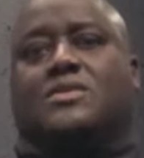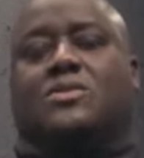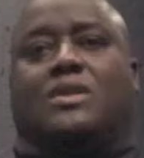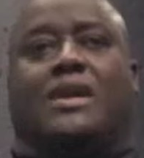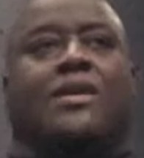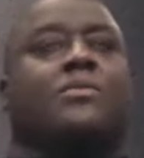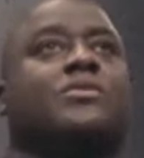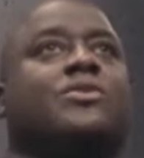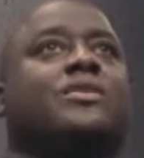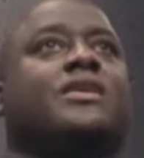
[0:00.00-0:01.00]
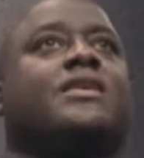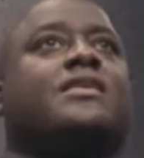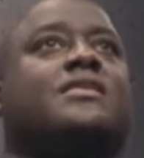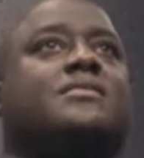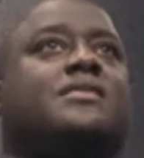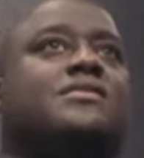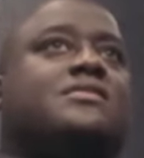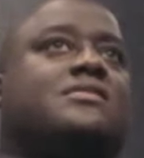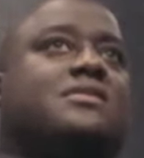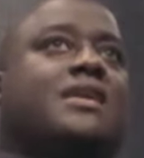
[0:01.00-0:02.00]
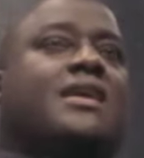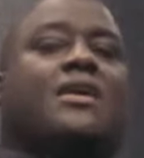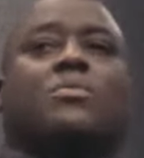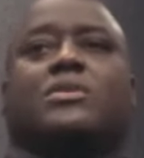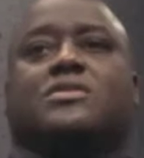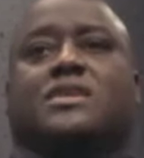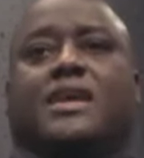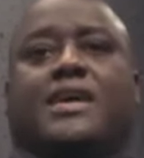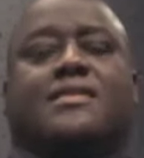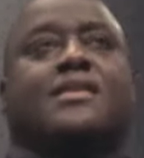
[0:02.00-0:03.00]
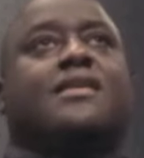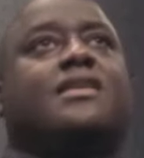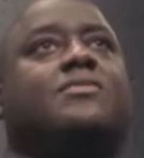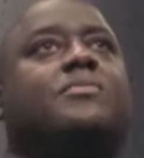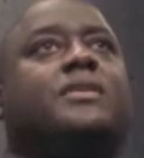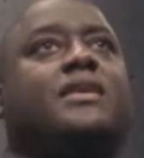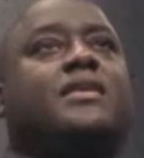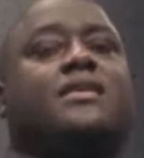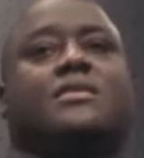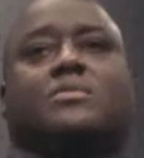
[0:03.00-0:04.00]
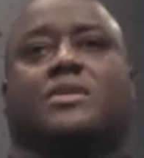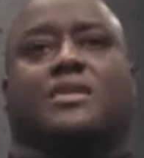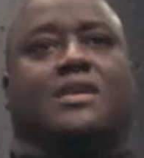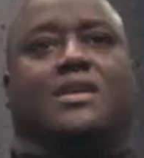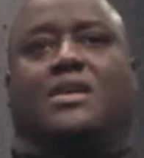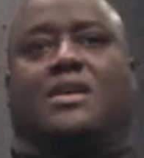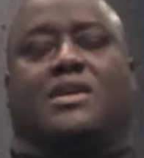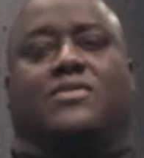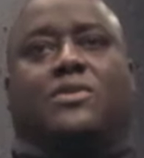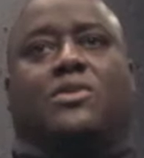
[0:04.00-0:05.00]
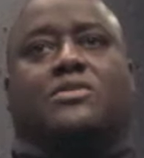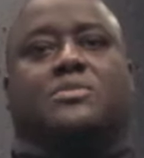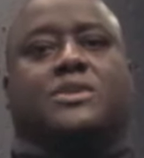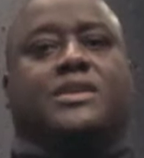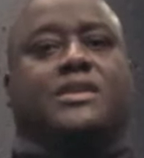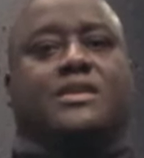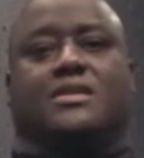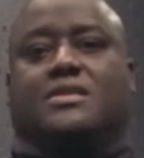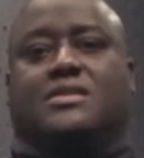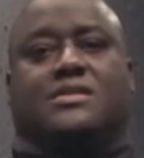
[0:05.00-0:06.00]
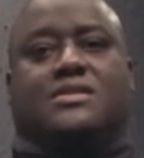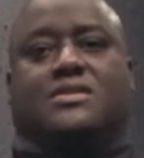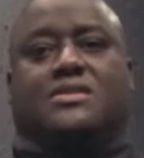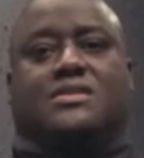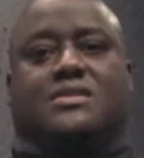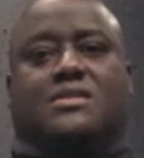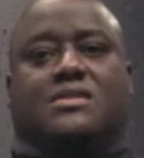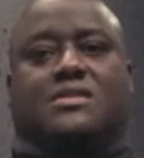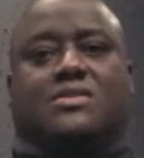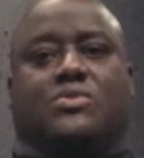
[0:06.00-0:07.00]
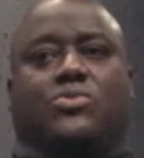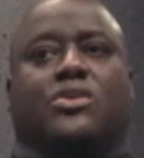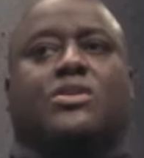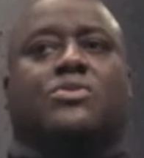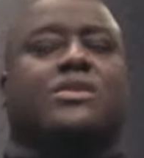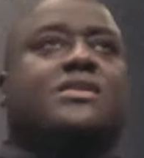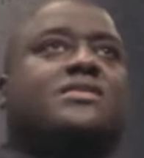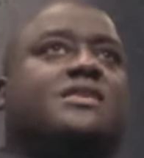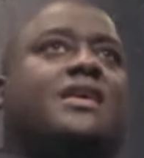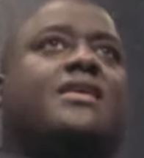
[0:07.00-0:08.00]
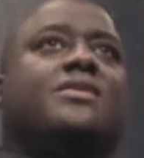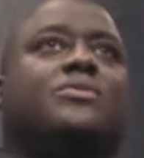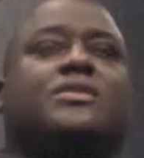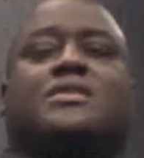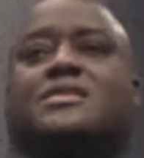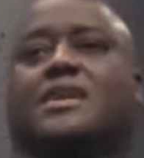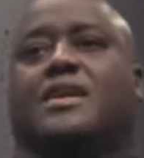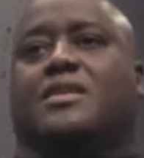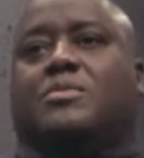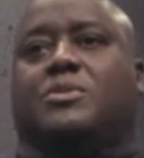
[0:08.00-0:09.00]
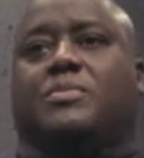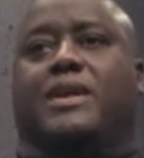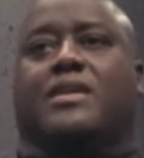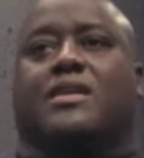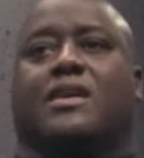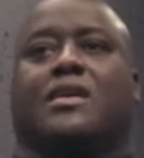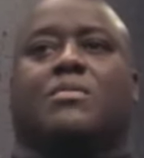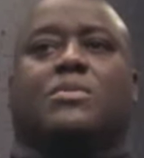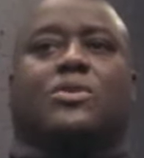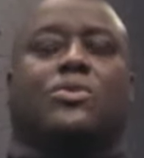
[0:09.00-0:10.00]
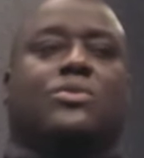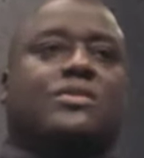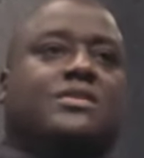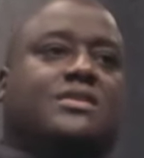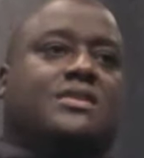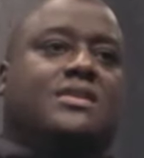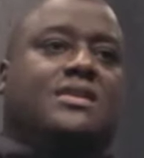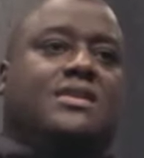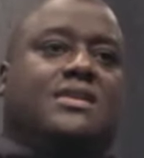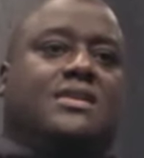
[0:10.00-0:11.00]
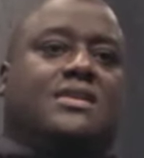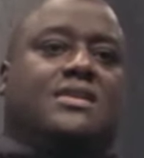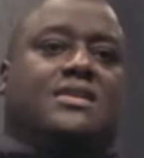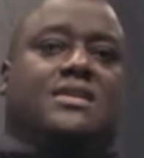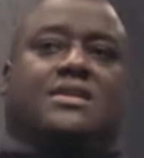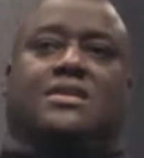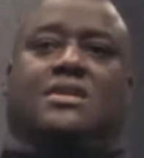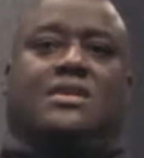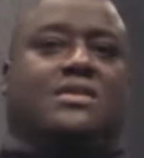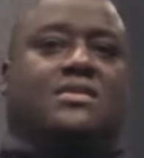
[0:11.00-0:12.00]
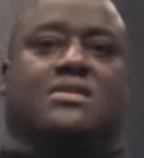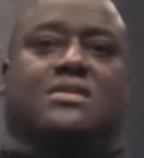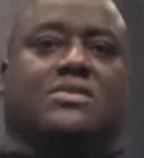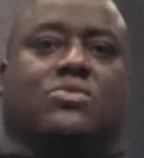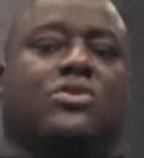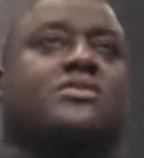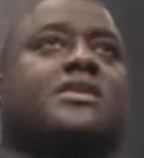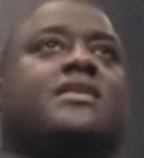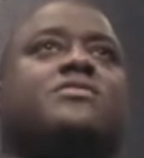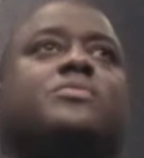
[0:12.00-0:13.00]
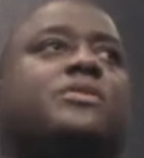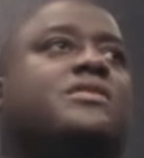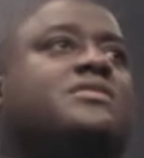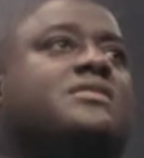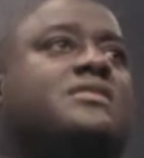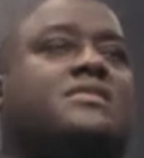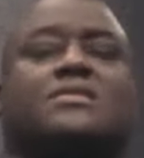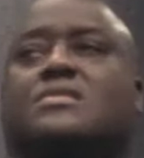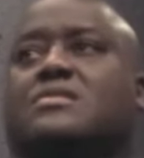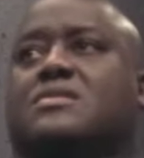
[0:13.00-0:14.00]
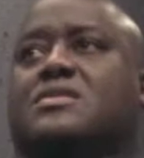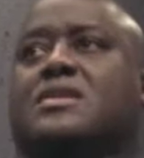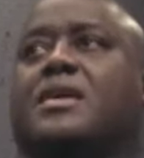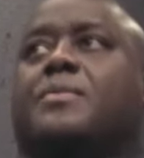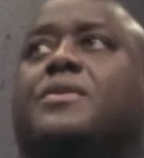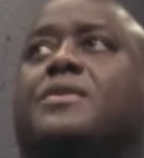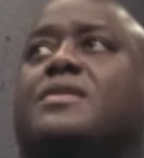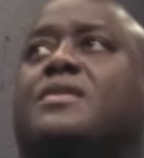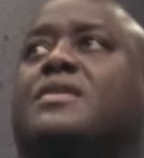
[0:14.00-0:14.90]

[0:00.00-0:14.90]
You know, a lot of them don't get it because I got a bunch of guys that hadn't ever played in it. But as far as me, it's just really, really excited. Really excited to be back in the Iron Bowl. And words can't express excitement.